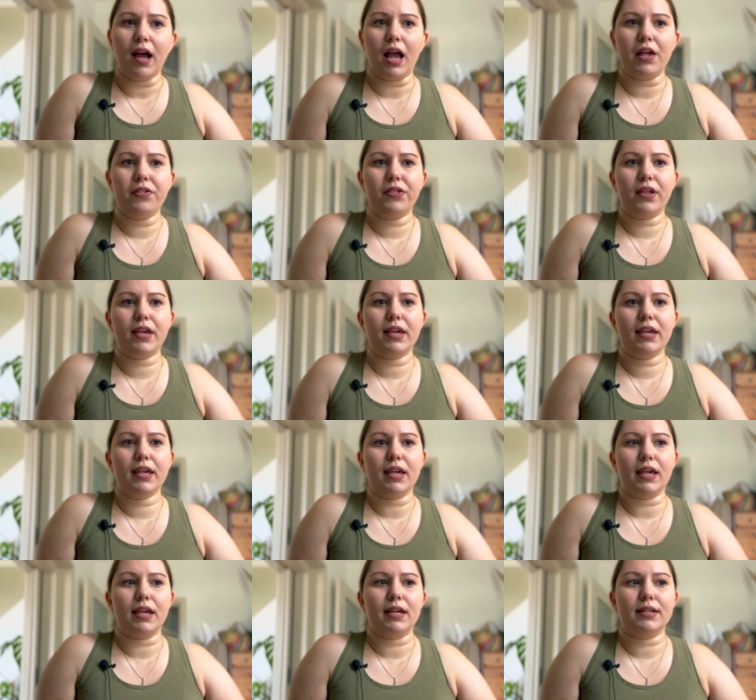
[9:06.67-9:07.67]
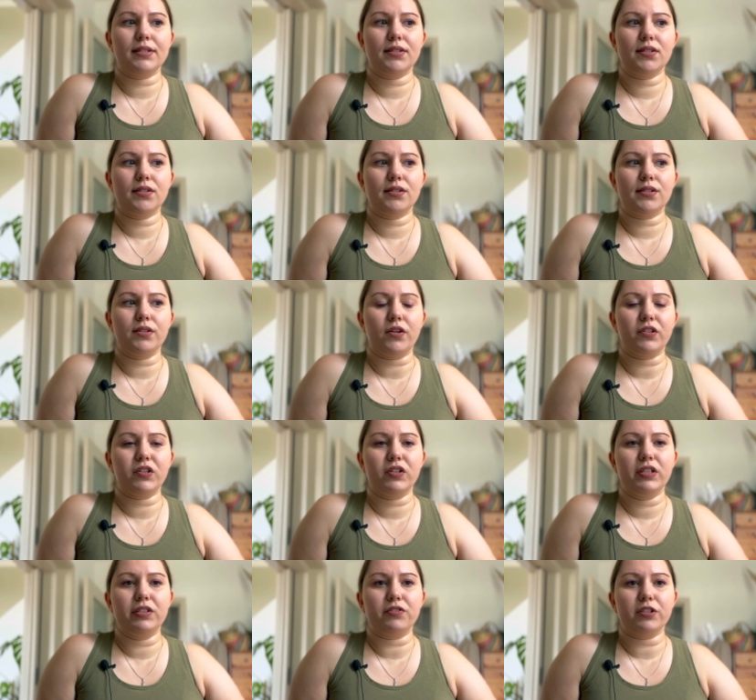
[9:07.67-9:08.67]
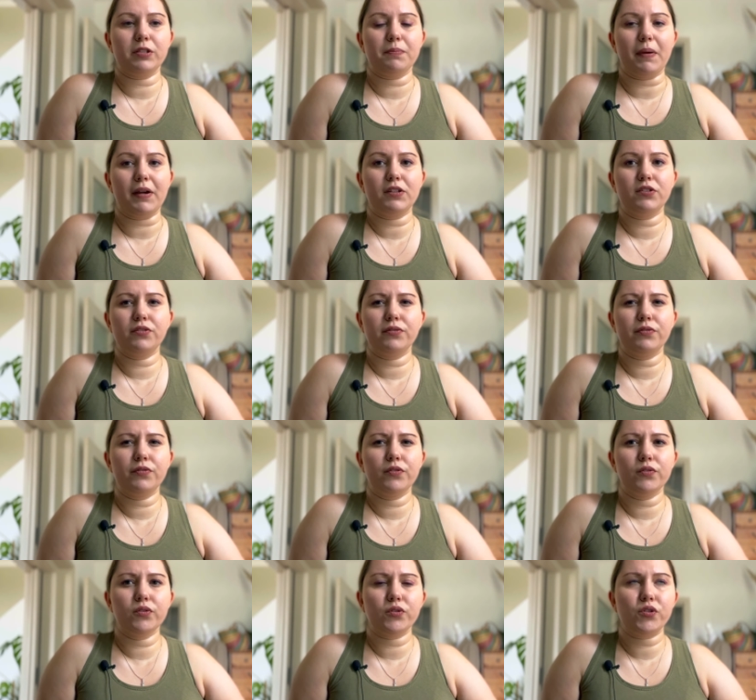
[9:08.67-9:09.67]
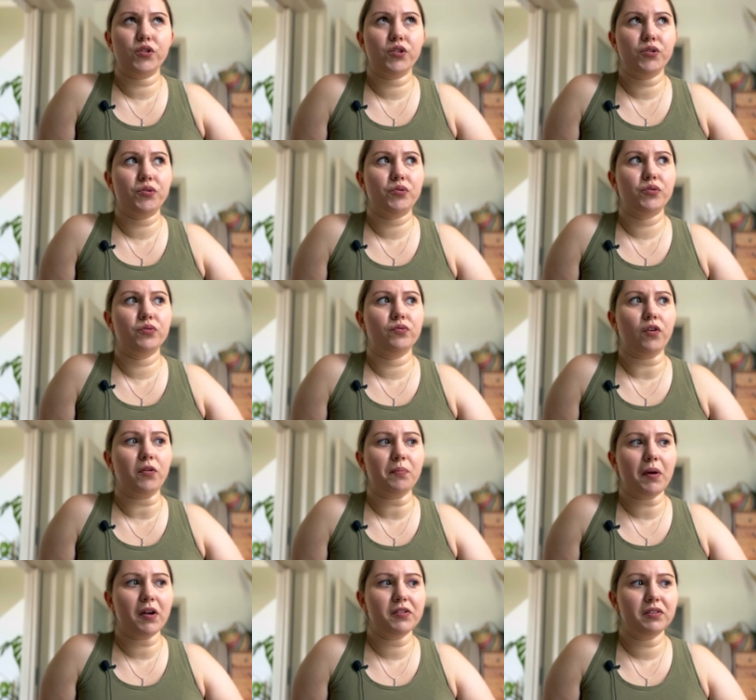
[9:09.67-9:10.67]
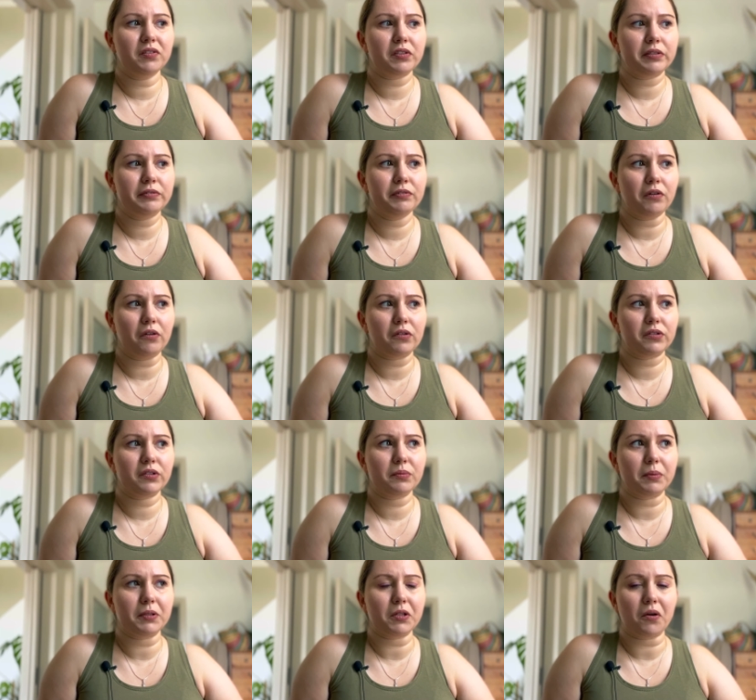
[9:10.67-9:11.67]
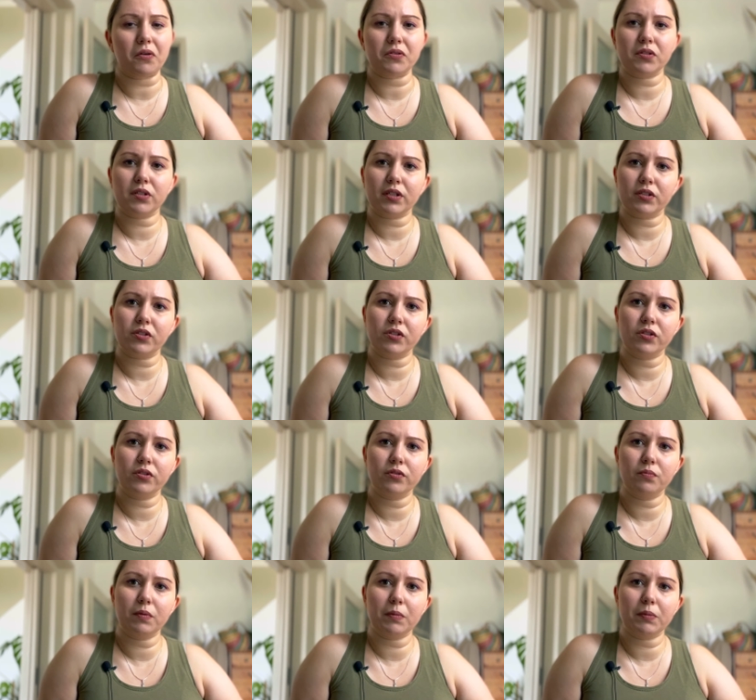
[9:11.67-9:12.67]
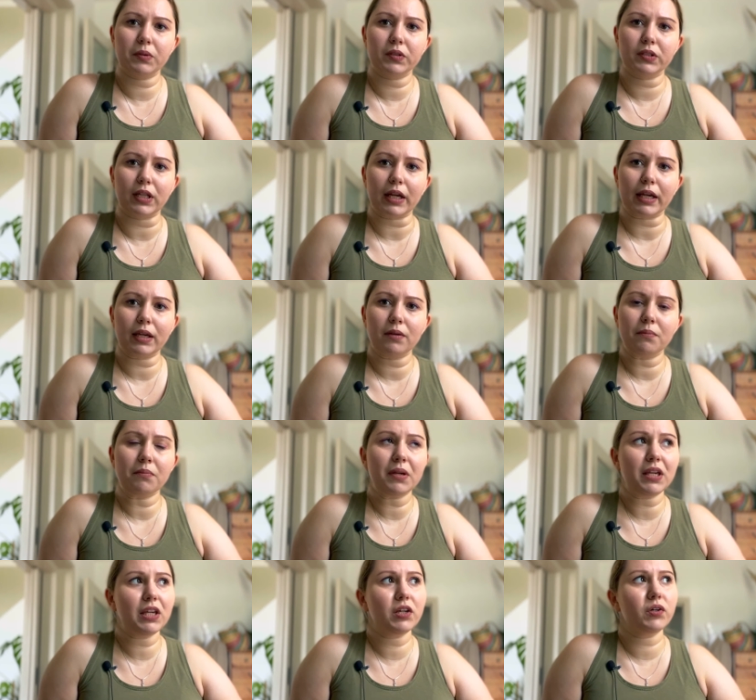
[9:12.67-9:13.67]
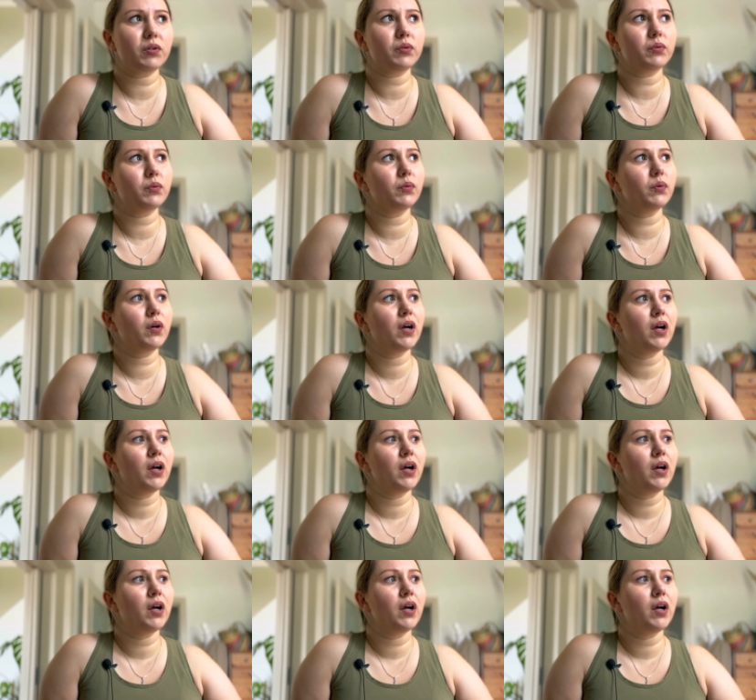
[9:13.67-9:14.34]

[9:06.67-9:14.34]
I think it's not only respectful to non-binary folks, but also to people like me who